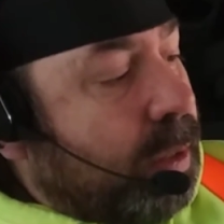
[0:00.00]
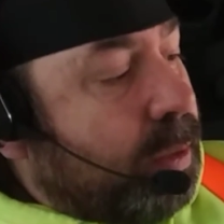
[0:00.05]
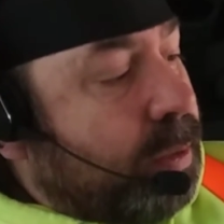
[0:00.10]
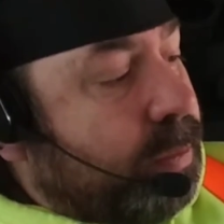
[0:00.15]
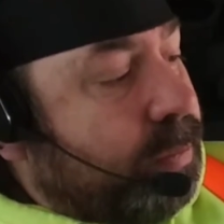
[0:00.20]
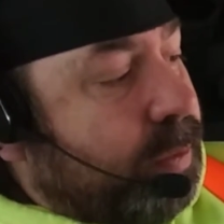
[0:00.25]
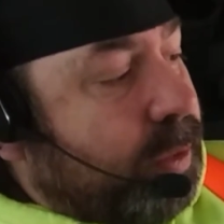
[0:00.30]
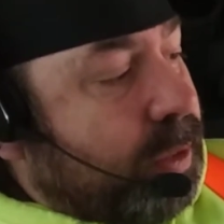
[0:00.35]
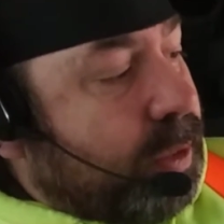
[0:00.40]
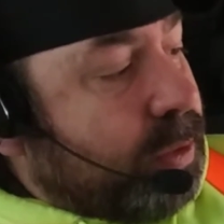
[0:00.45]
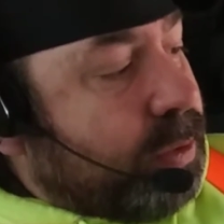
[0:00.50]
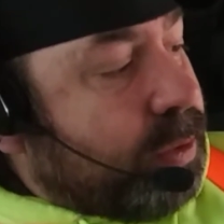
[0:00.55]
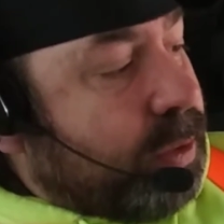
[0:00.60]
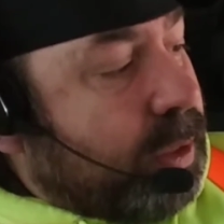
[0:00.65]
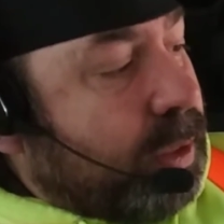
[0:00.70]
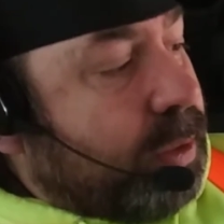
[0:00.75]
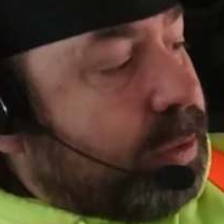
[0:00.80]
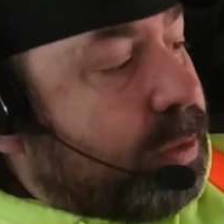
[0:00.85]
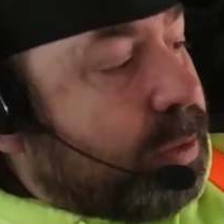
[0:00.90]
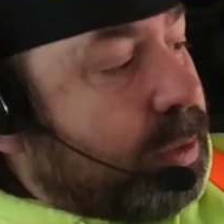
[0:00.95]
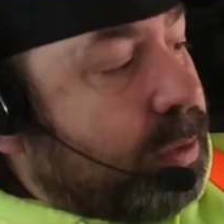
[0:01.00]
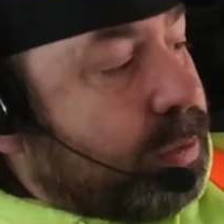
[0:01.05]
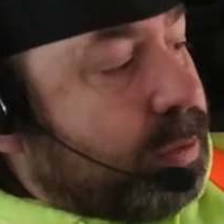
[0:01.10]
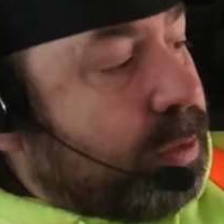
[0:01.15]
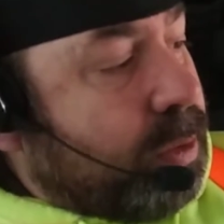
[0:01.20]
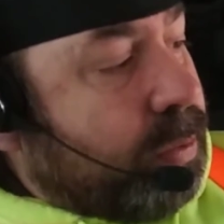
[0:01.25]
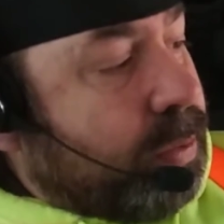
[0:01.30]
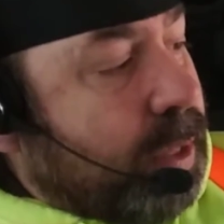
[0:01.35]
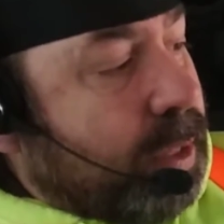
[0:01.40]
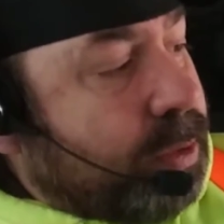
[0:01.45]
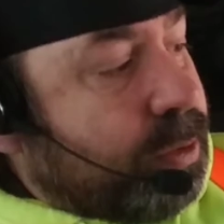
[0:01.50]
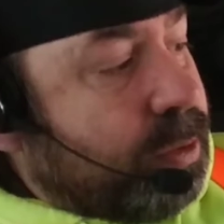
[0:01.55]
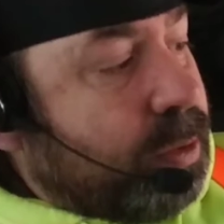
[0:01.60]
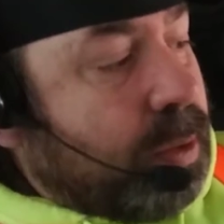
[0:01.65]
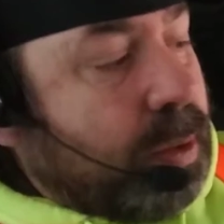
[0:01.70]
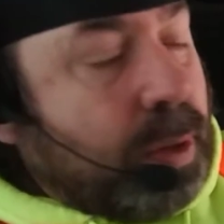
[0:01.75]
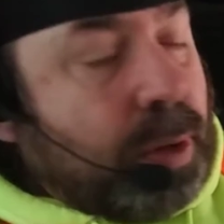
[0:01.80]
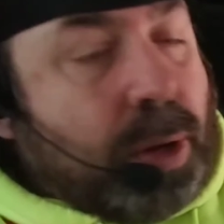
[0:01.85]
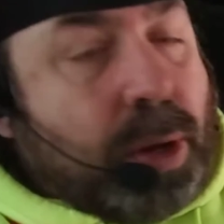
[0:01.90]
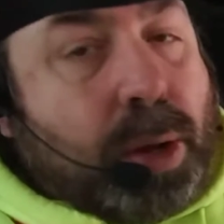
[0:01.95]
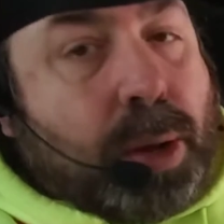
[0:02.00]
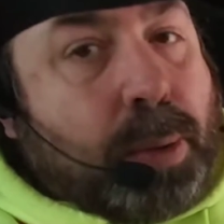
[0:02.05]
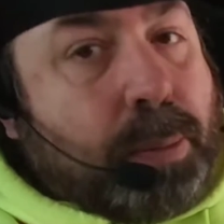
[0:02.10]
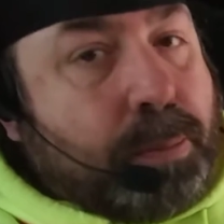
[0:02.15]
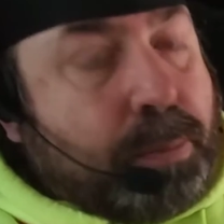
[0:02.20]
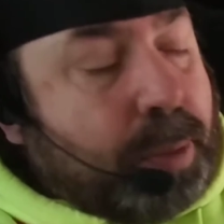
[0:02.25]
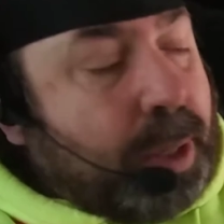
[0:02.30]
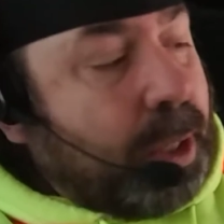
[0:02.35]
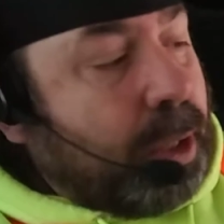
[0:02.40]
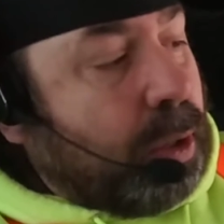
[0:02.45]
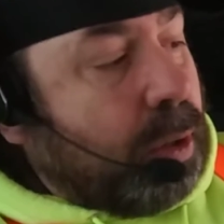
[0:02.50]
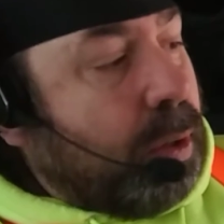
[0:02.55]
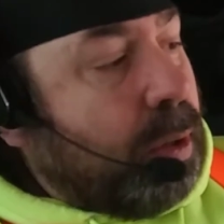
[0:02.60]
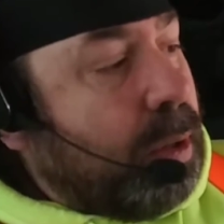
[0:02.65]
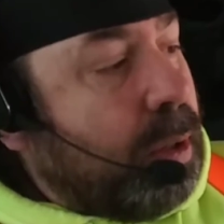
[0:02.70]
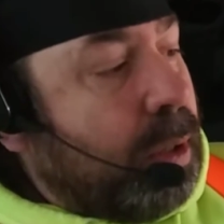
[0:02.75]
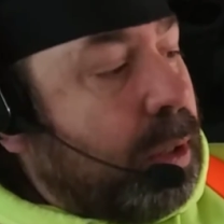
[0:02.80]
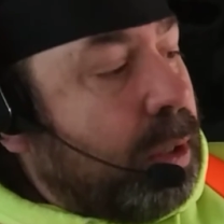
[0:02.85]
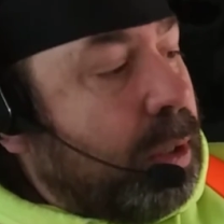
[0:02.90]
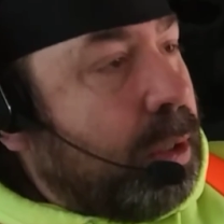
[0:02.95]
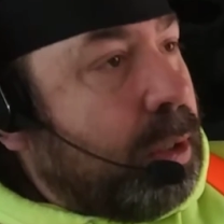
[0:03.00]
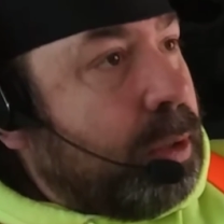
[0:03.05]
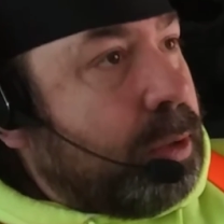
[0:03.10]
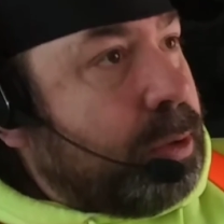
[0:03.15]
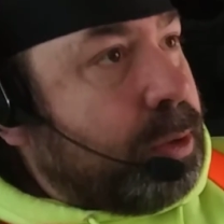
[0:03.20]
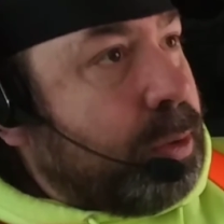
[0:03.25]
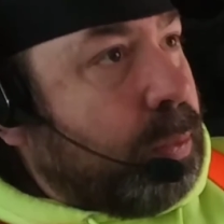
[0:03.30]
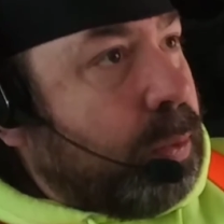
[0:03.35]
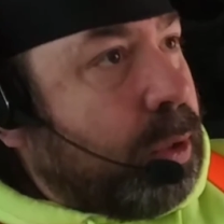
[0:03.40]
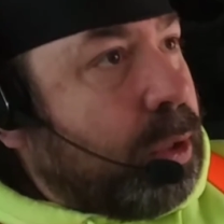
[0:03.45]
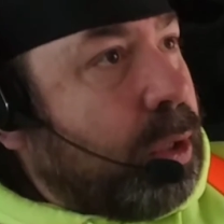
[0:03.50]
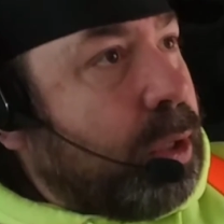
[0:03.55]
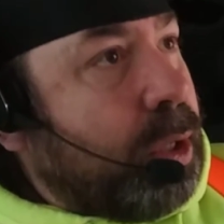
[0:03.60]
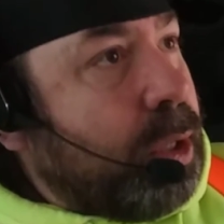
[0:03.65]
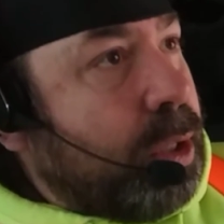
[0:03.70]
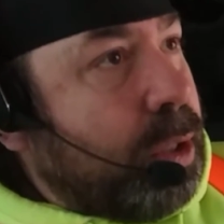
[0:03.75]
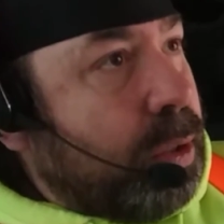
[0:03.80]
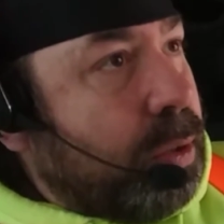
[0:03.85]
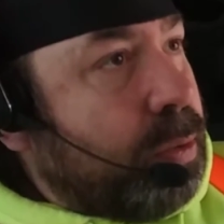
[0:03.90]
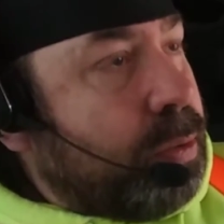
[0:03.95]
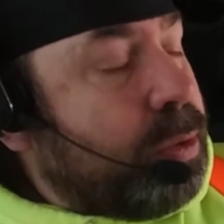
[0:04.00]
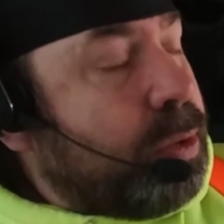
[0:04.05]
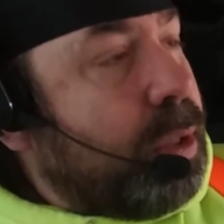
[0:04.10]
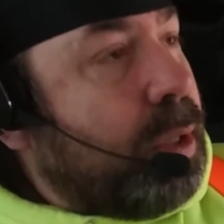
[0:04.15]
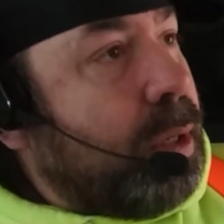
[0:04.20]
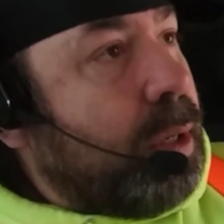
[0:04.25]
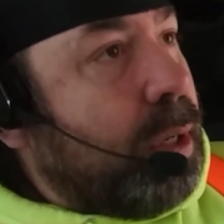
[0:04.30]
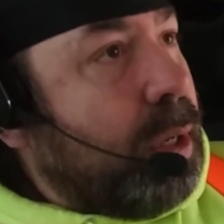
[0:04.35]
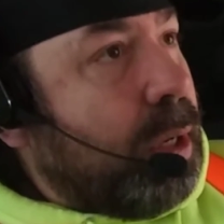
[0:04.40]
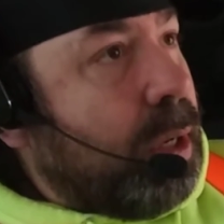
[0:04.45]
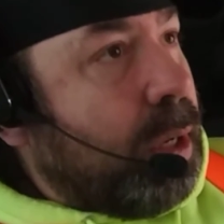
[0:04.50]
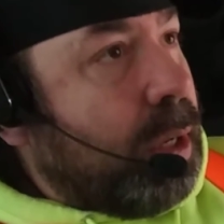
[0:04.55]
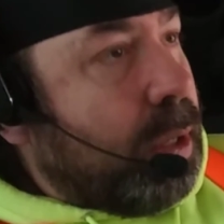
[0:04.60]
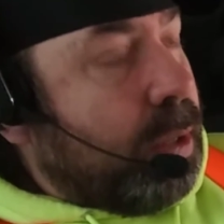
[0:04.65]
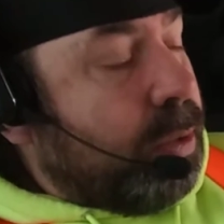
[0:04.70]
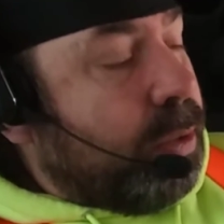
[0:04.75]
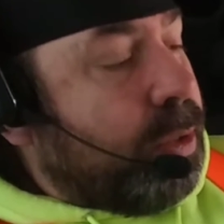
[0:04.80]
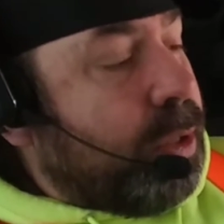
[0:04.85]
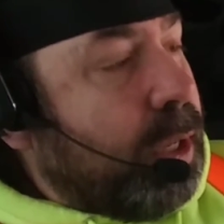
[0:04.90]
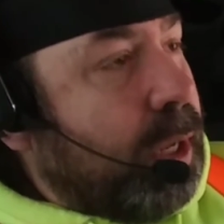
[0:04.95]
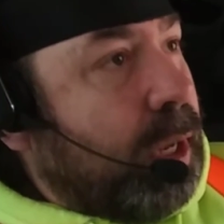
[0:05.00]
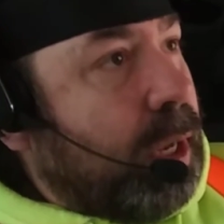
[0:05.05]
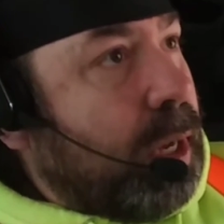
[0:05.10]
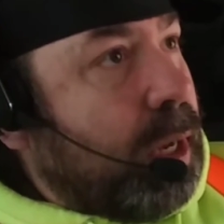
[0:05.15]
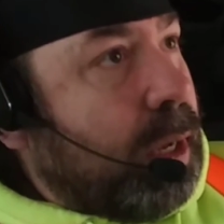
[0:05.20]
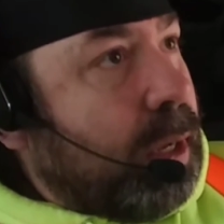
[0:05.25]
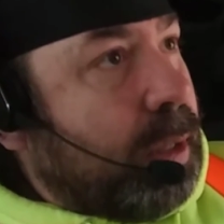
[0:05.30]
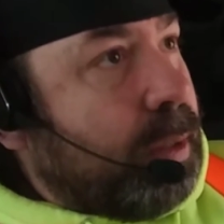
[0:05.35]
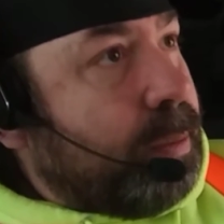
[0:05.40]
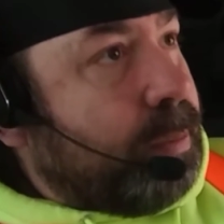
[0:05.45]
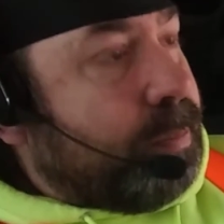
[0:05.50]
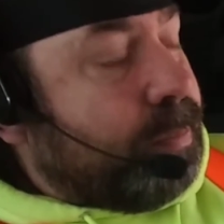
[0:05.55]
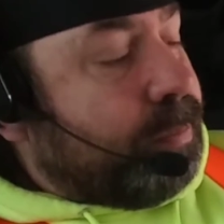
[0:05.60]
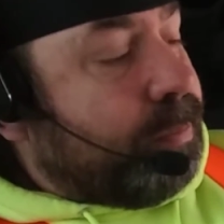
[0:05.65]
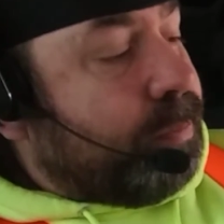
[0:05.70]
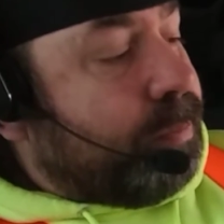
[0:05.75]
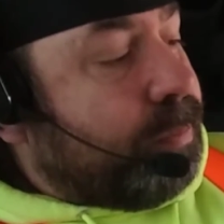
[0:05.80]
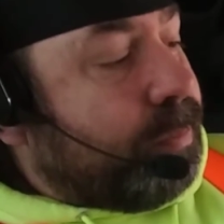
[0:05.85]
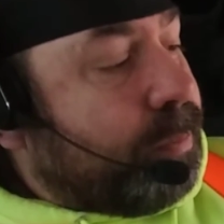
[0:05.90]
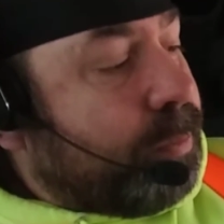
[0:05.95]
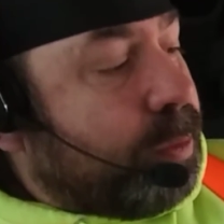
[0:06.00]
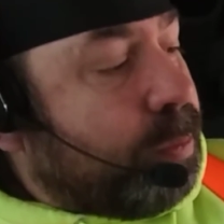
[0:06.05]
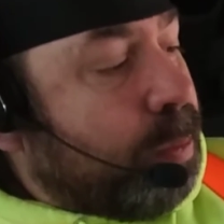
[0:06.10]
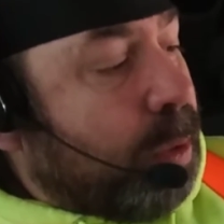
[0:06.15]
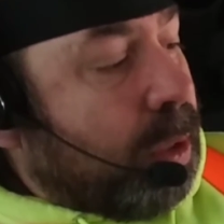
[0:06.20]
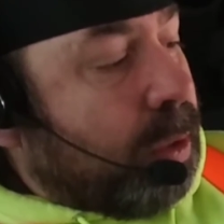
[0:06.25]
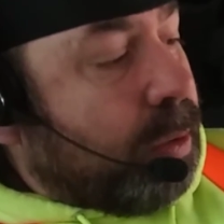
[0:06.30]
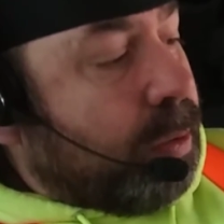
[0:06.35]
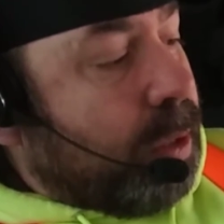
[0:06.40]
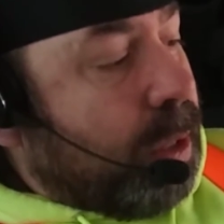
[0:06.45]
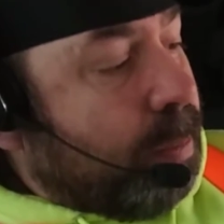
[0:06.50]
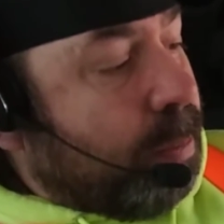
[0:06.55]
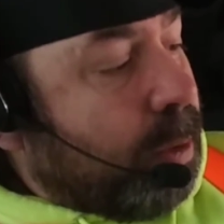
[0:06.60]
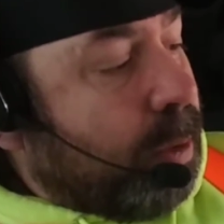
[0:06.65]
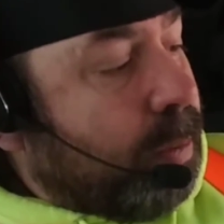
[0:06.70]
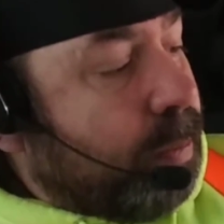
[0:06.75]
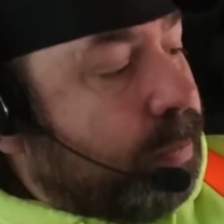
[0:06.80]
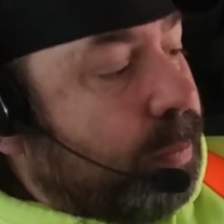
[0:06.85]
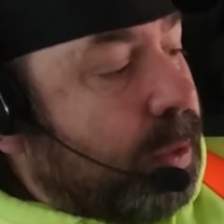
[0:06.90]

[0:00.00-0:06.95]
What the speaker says: is 56, so that's bigger. So we're going to use the smaller number.